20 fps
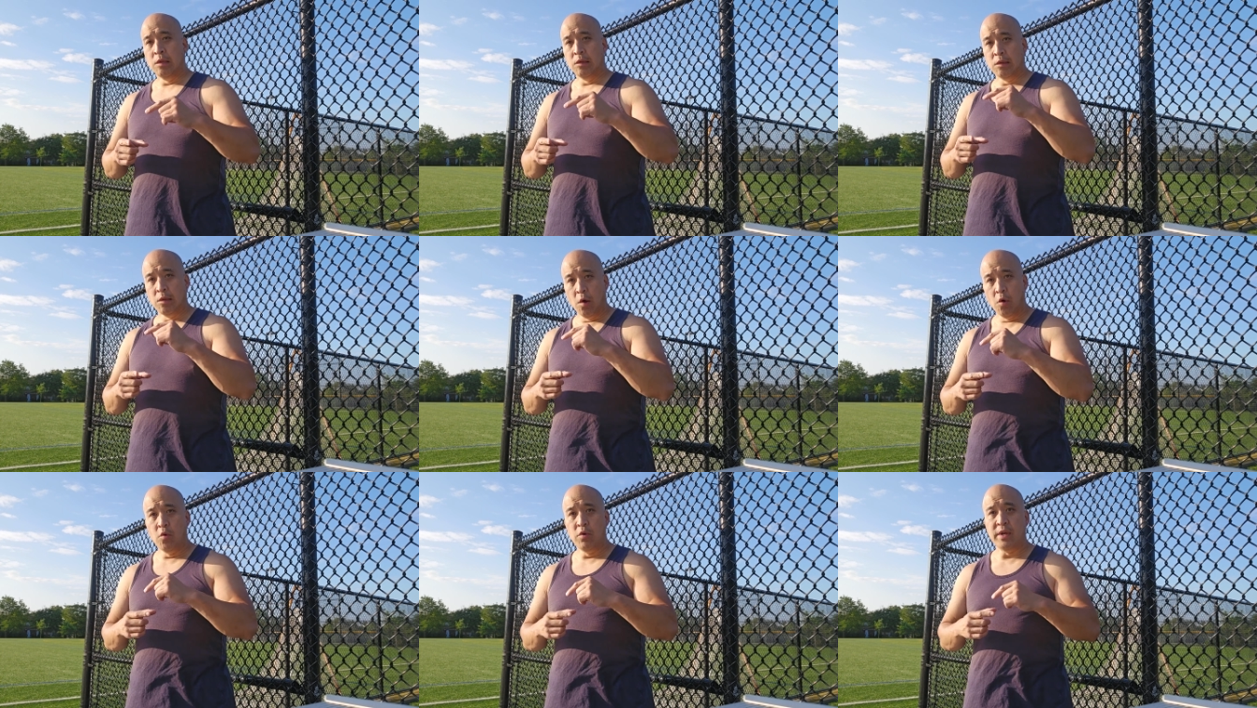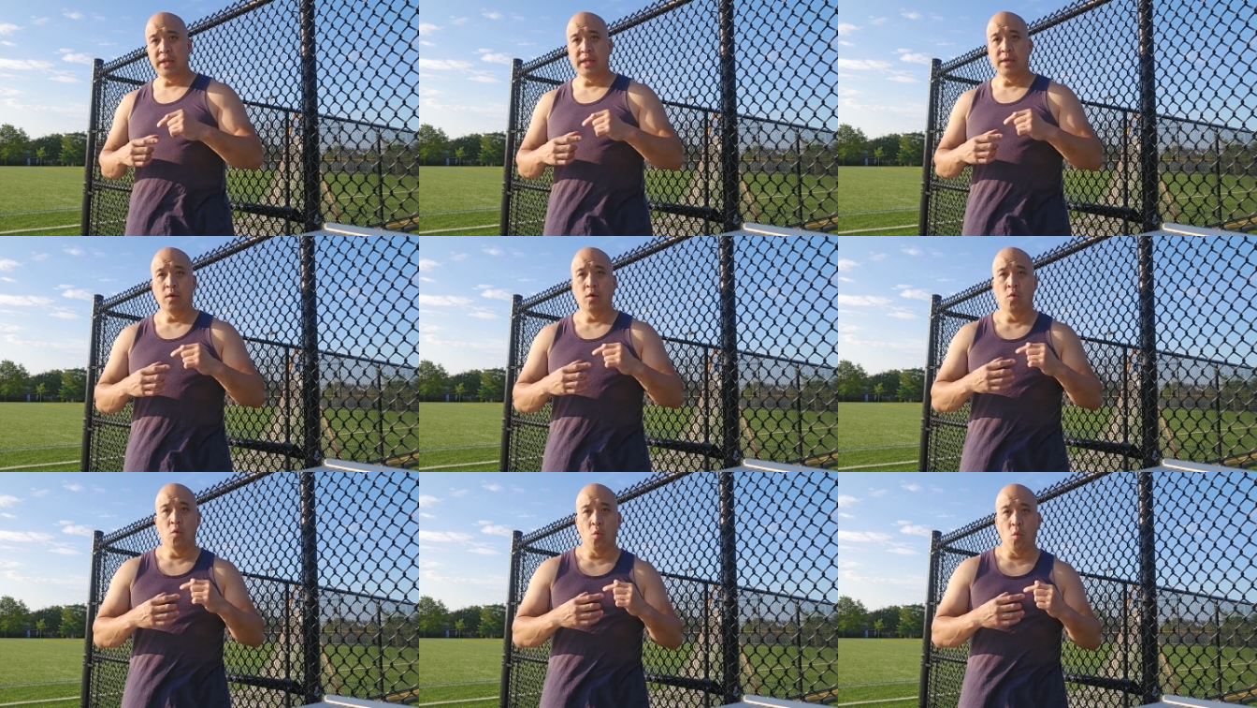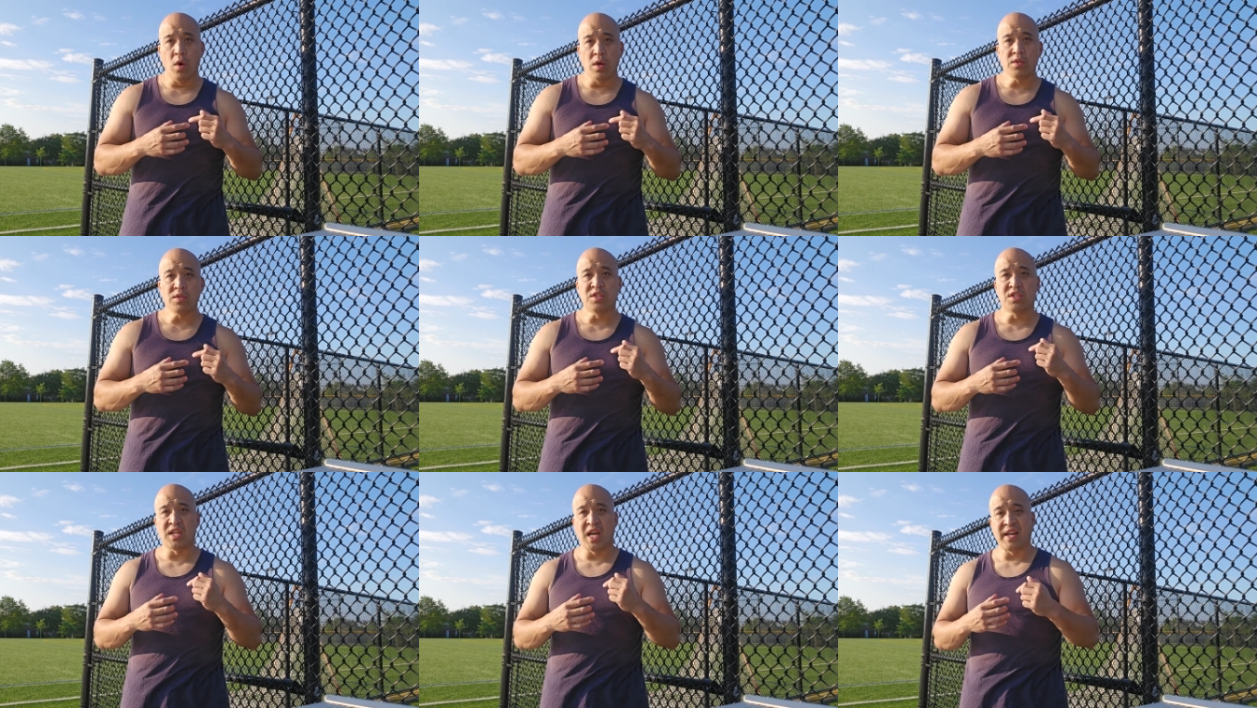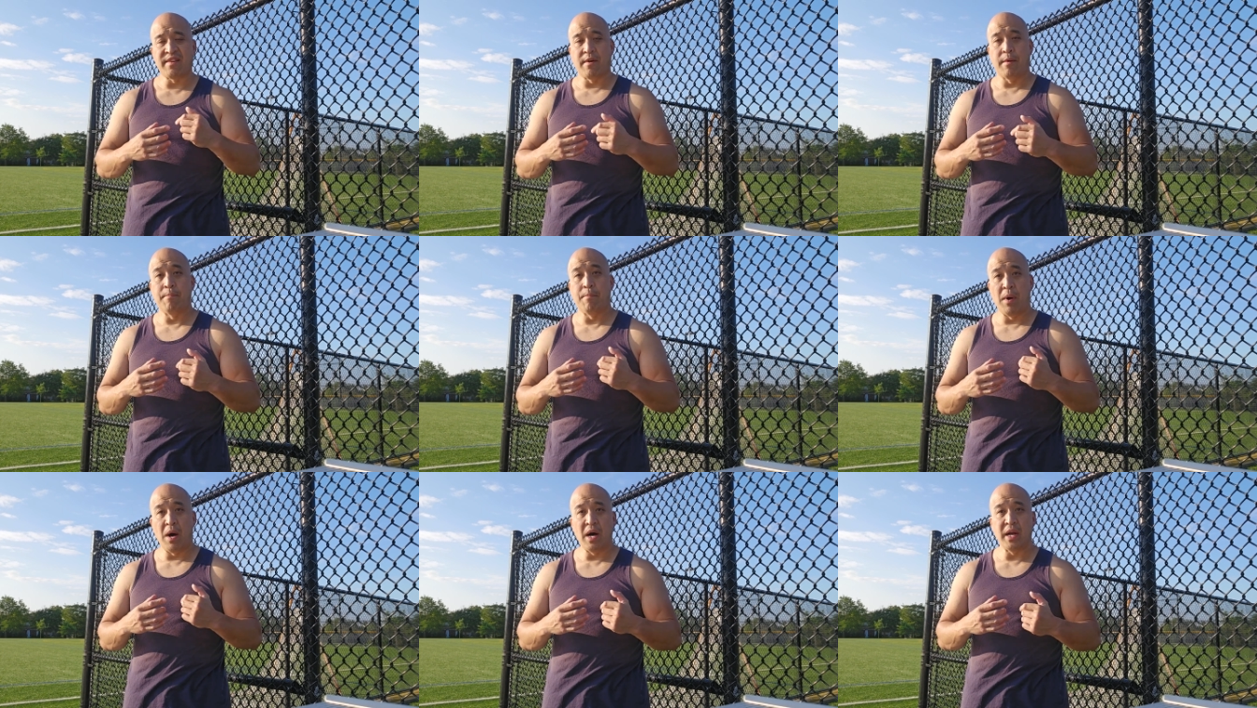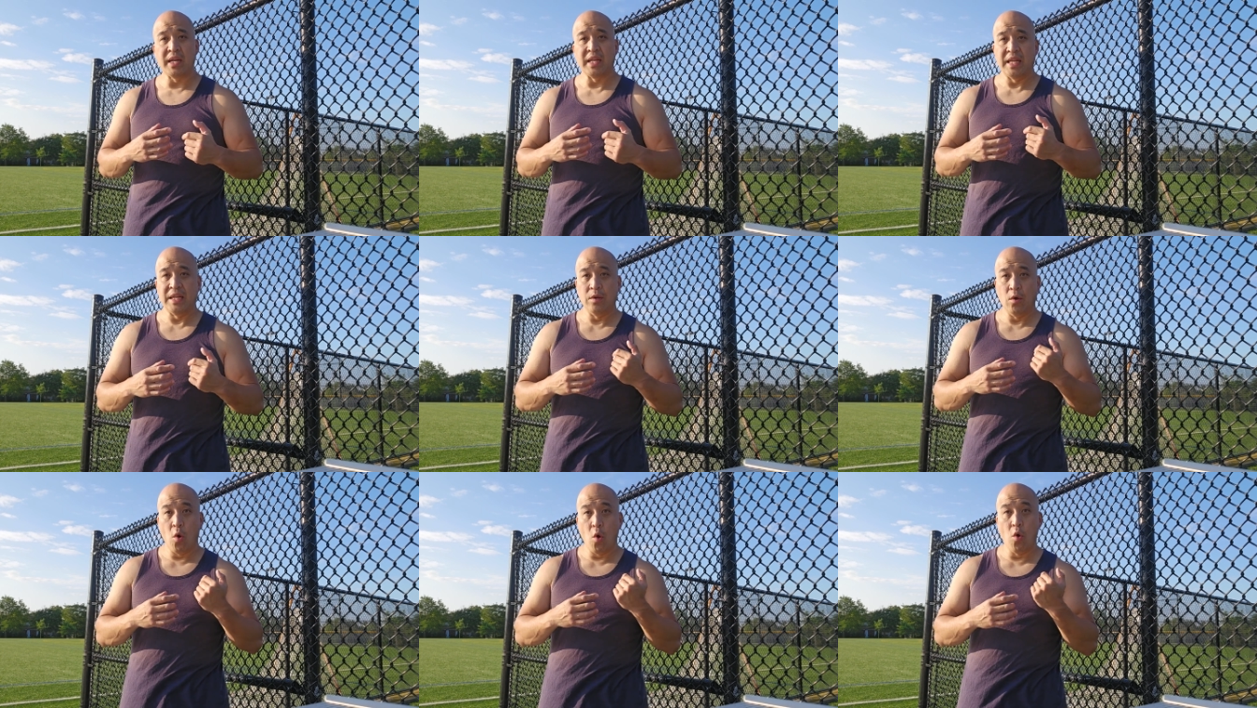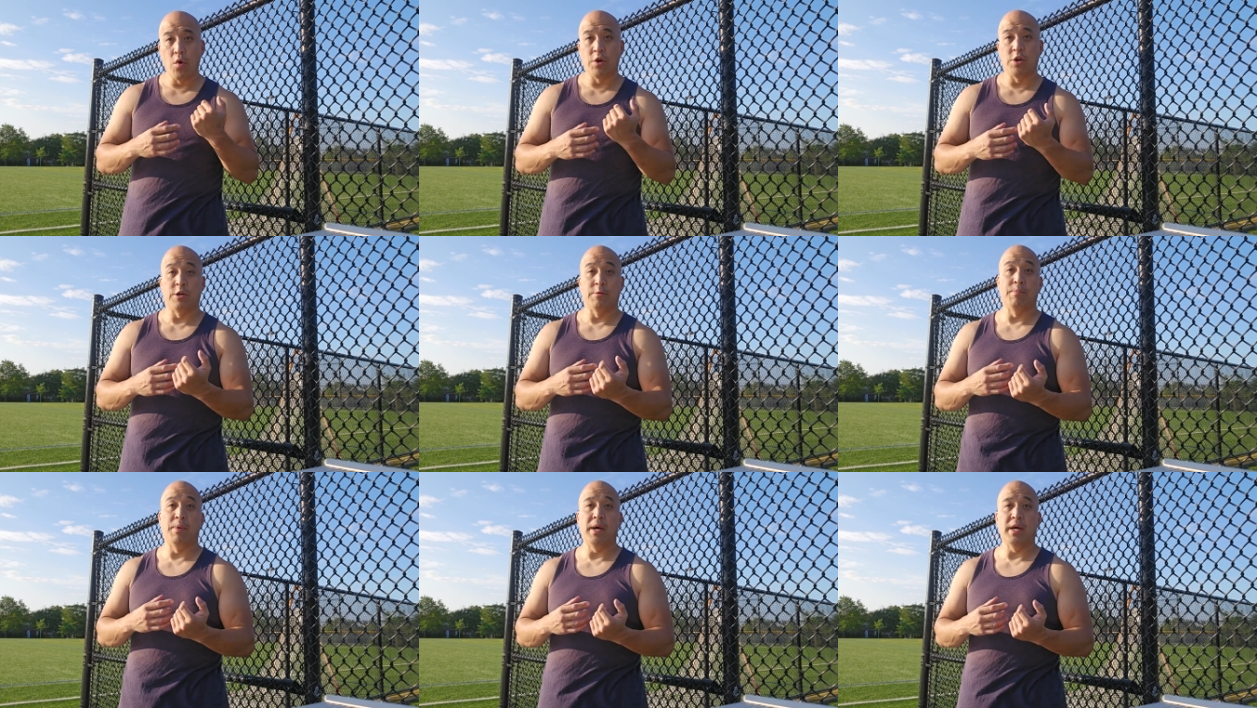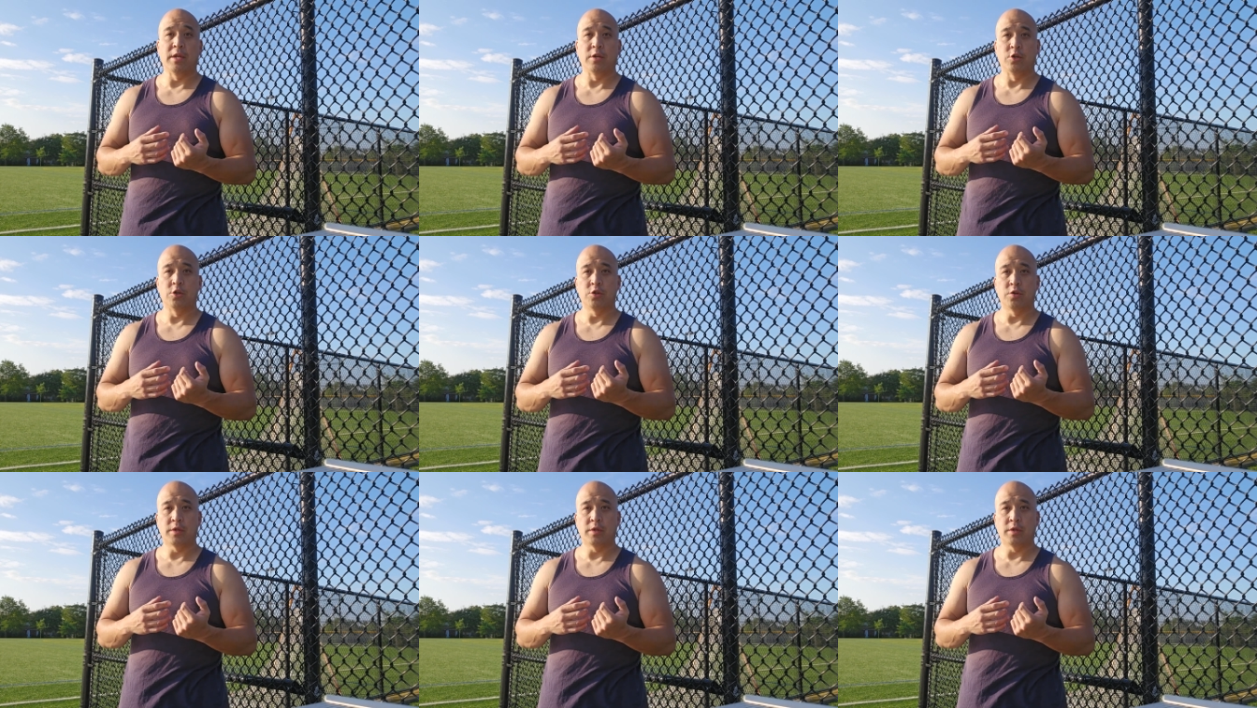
loading one side of our body in order to punch.